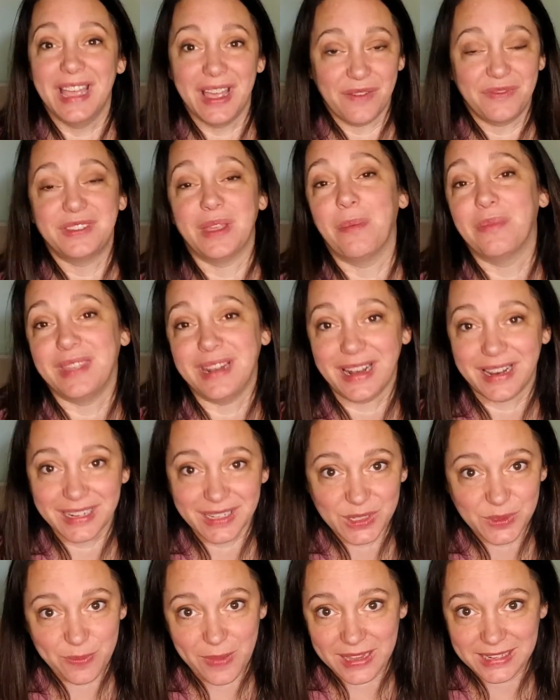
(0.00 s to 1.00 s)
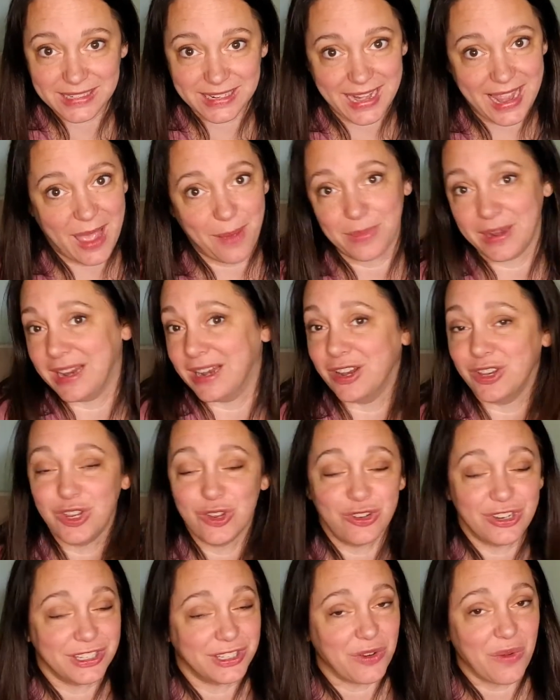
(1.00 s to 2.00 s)
of something unexpected happening and you
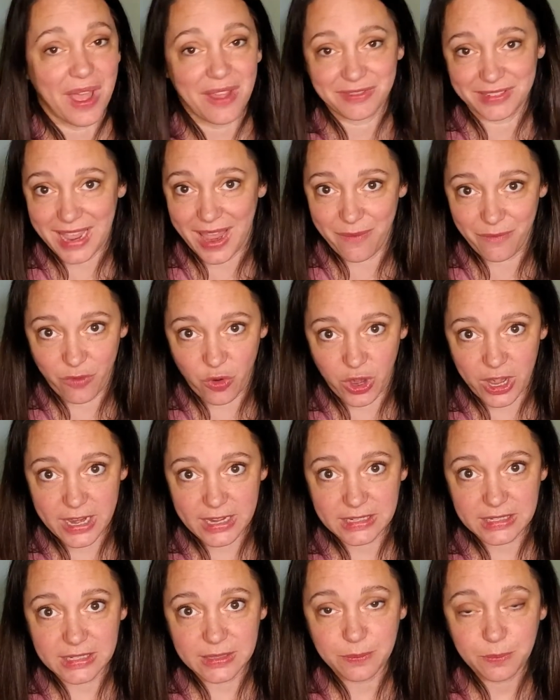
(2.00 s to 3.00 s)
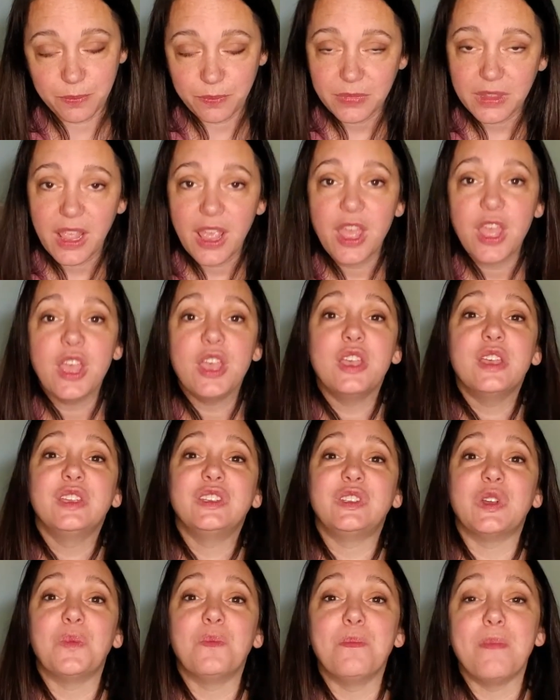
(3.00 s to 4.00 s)
just don't have time for it.
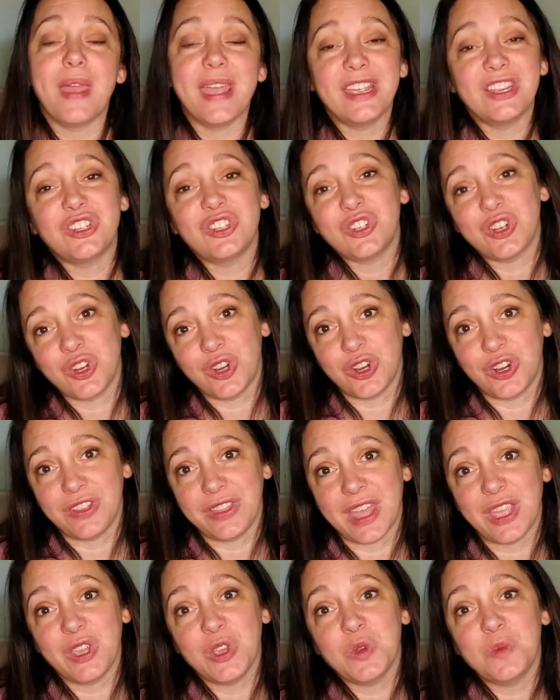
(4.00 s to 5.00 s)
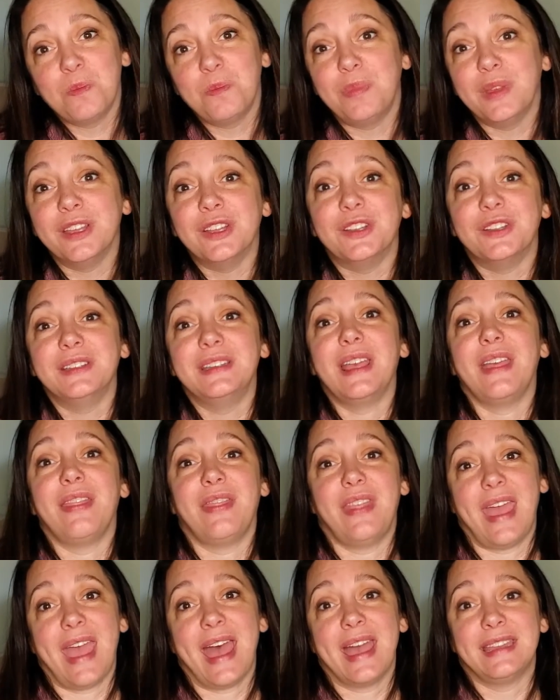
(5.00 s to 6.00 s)
So make sure that you build
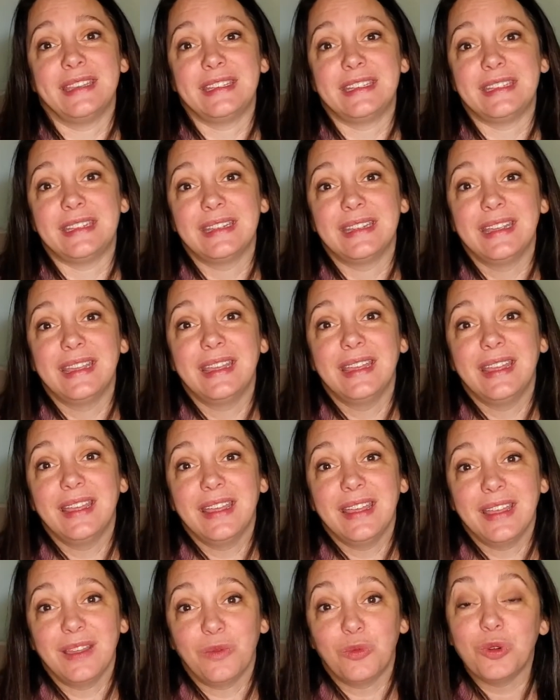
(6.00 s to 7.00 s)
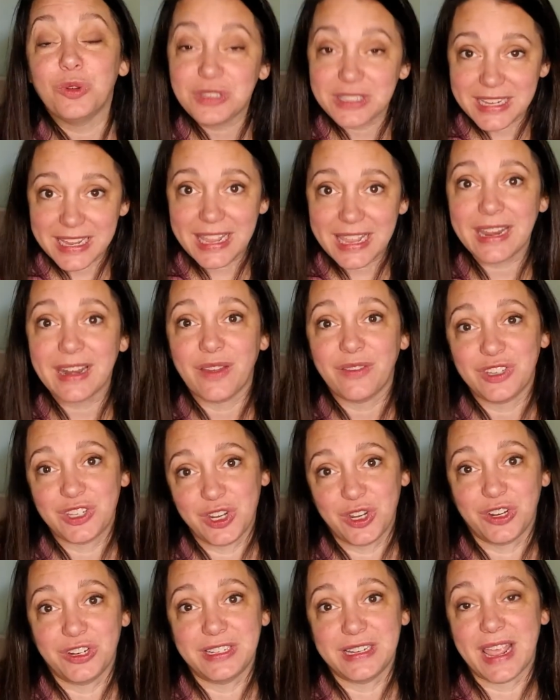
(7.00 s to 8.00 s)
that routine to
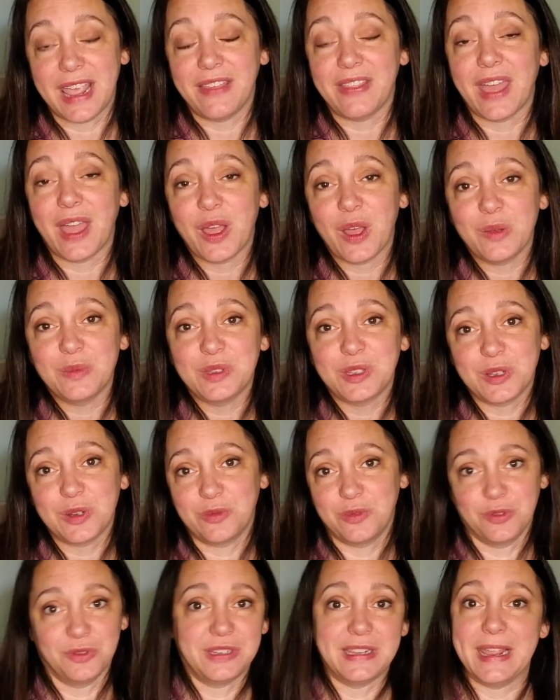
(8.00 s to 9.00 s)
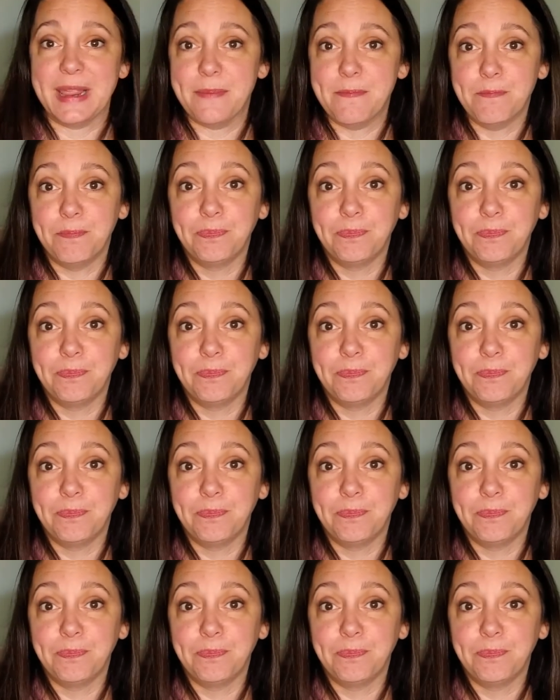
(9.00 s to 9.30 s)
your day, that homeschool routine,